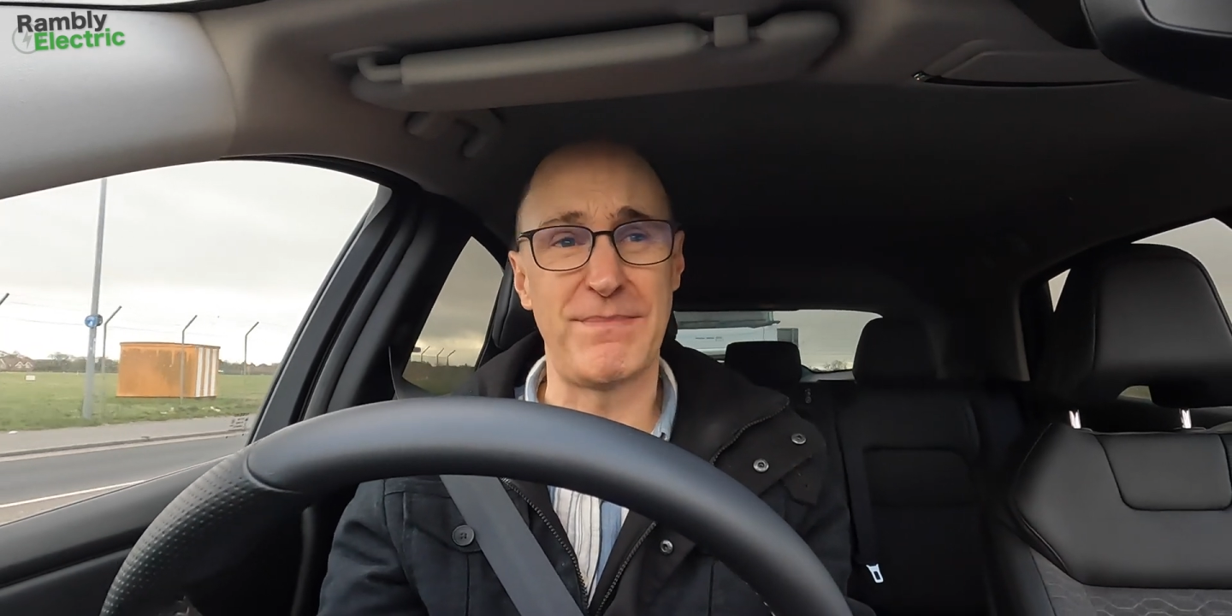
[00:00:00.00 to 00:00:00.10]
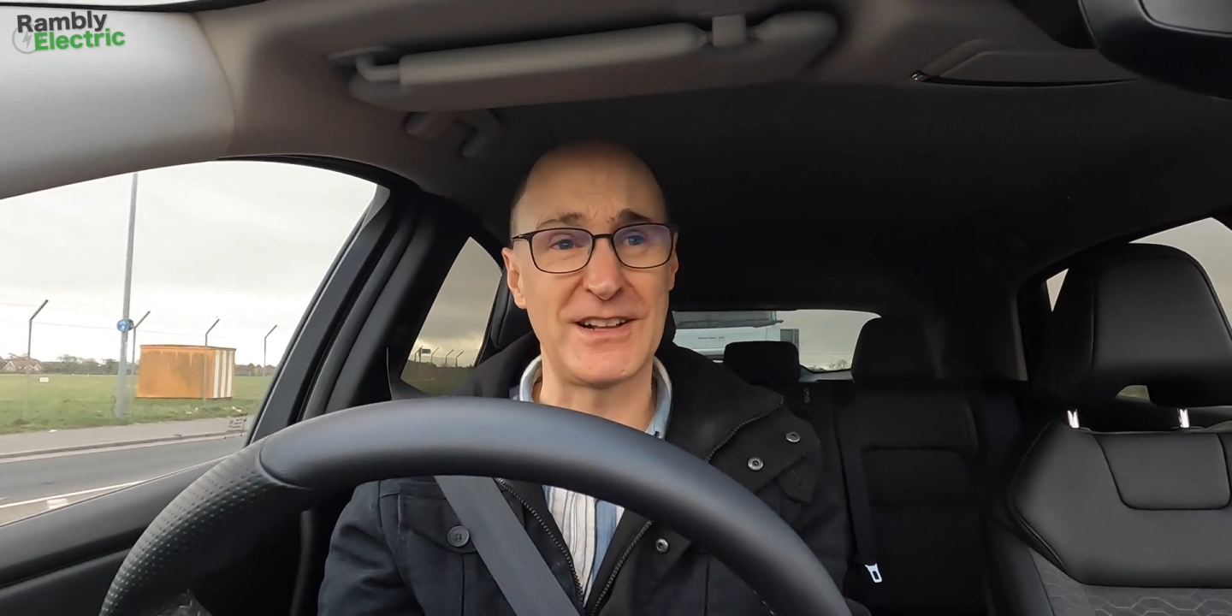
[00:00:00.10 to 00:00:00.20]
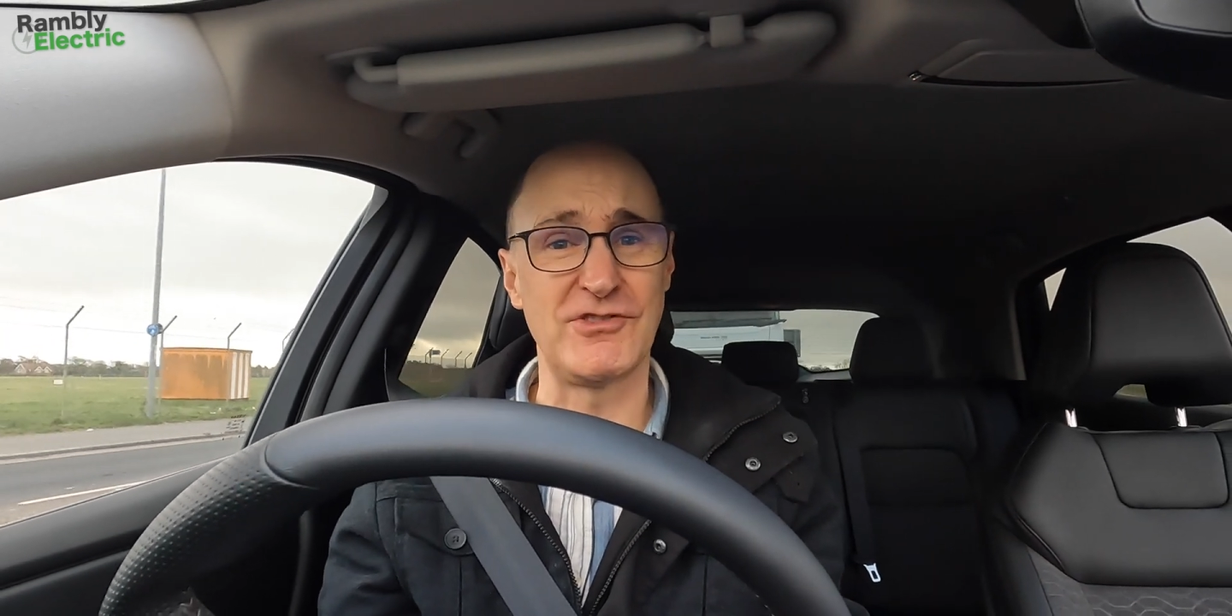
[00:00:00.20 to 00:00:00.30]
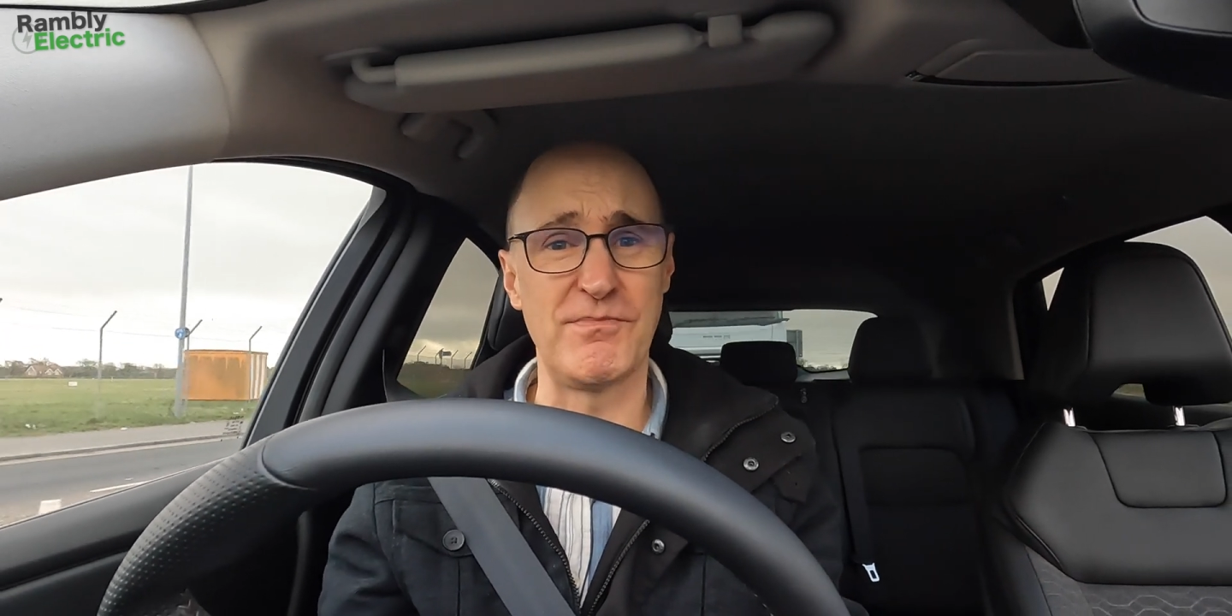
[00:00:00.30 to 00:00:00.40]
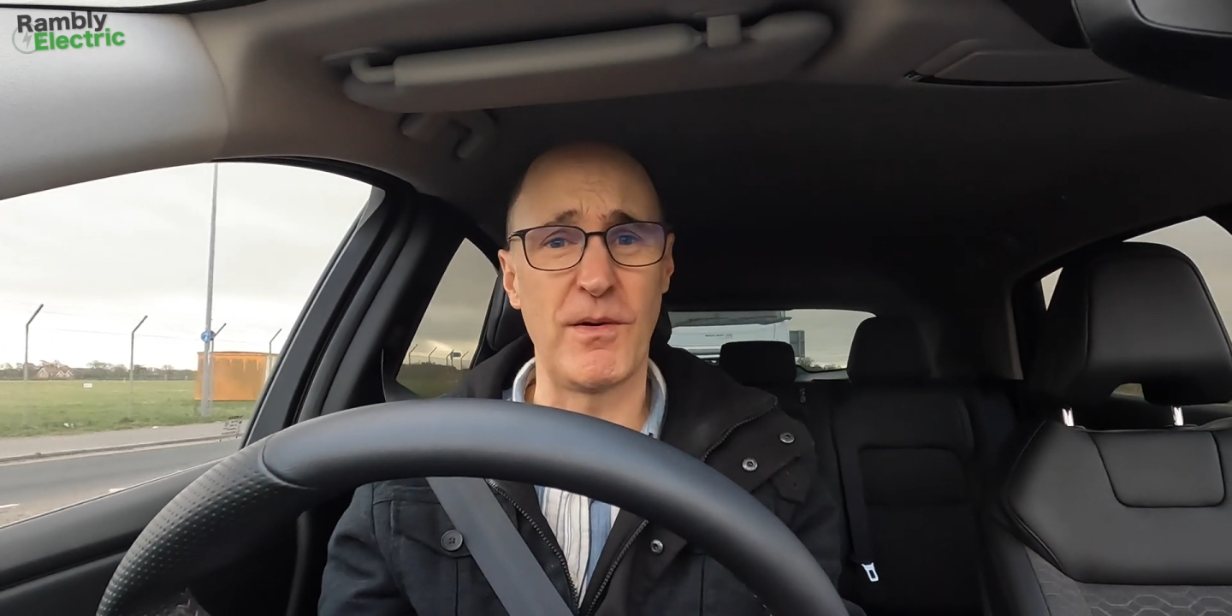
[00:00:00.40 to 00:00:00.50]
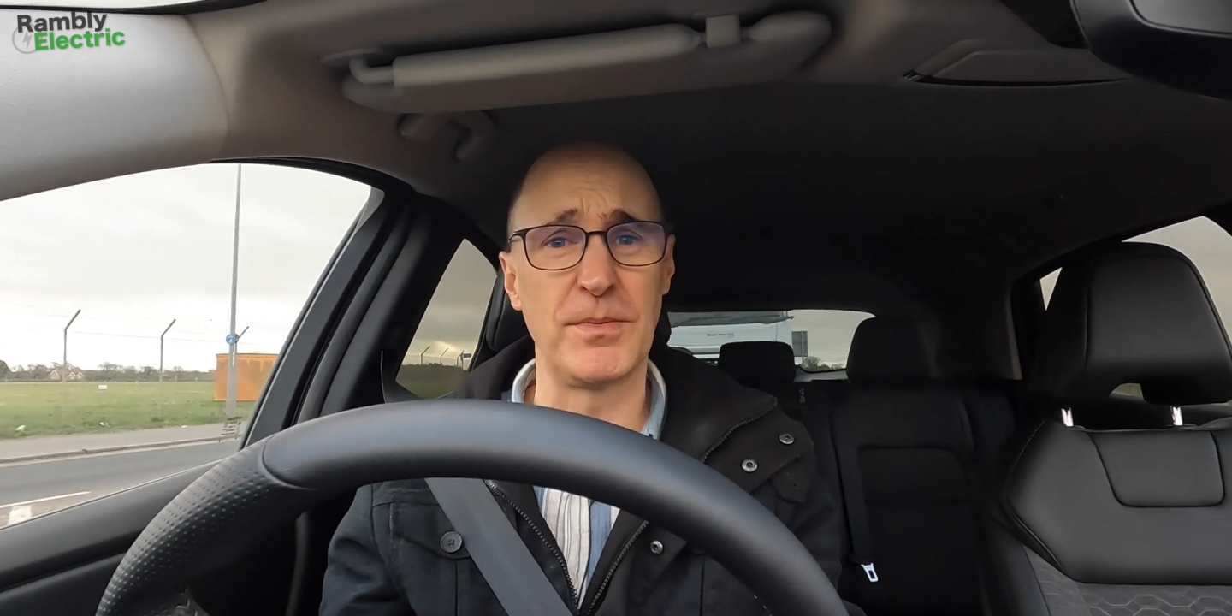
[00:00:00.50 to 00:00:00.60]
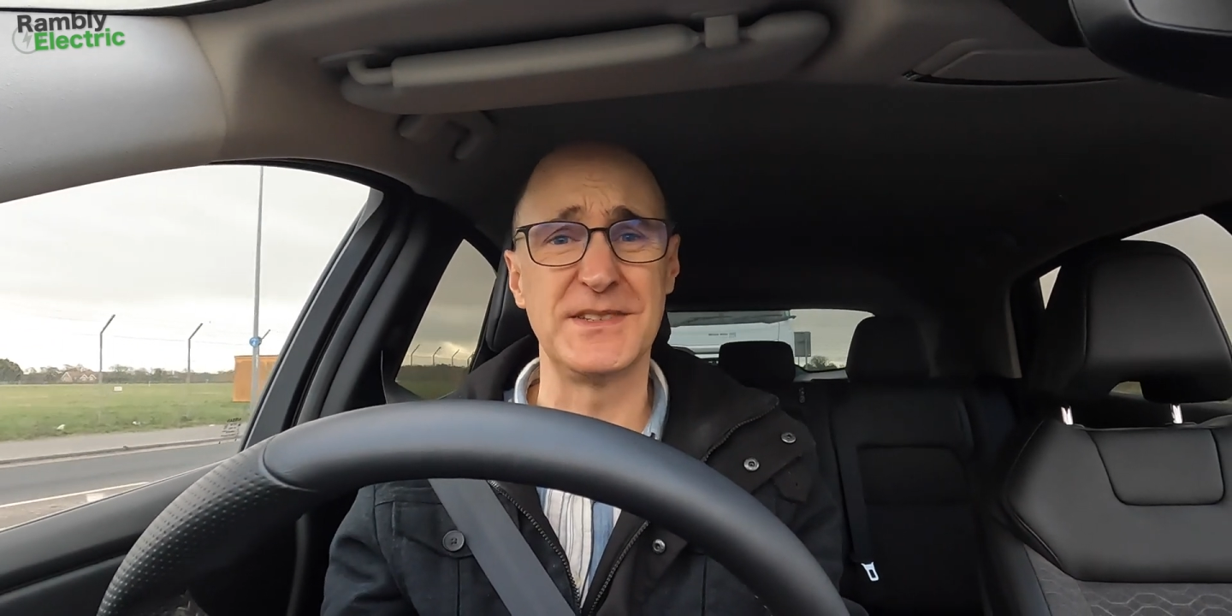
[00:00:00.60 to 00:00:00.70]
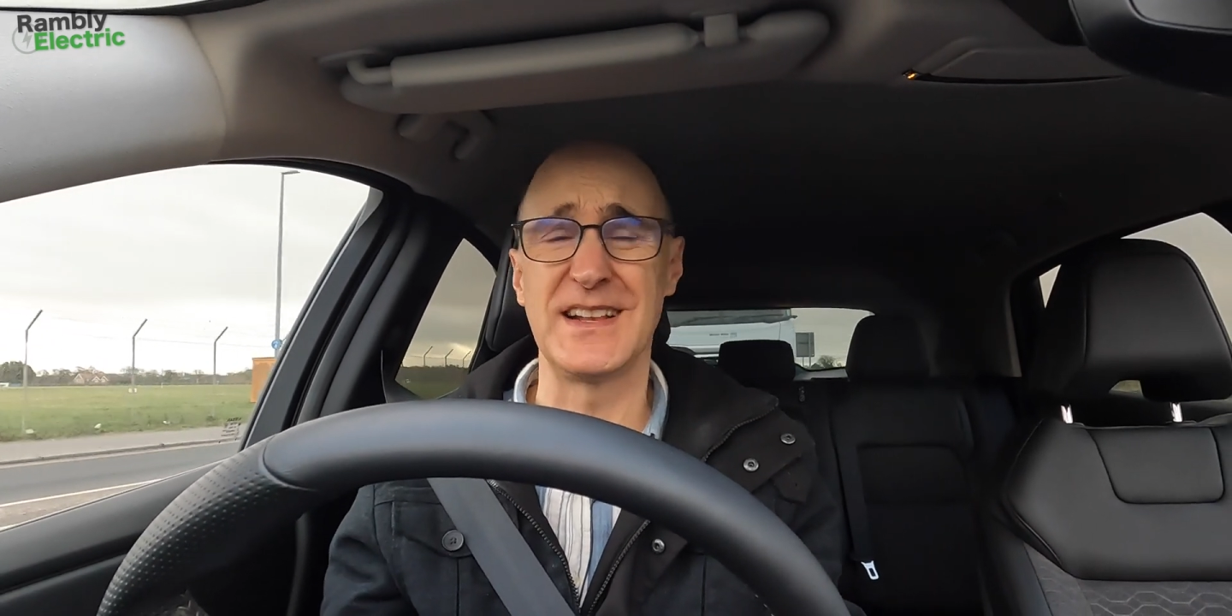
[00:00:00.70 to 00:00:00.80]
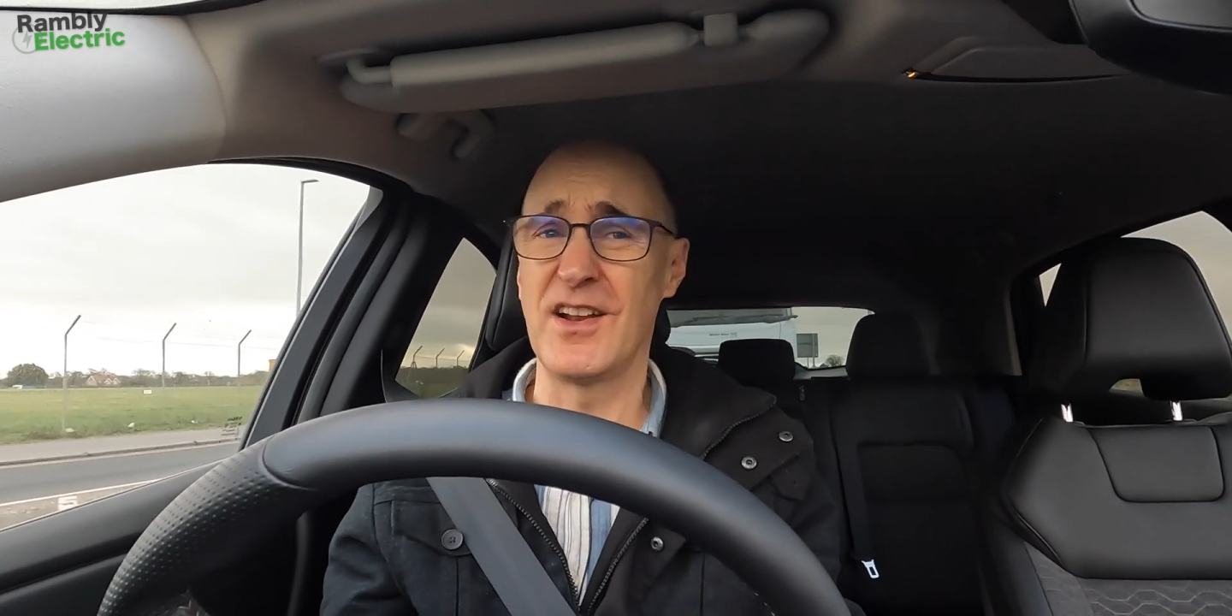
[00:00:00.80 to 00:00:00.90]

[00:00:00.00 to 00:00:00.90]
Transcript: battery problems in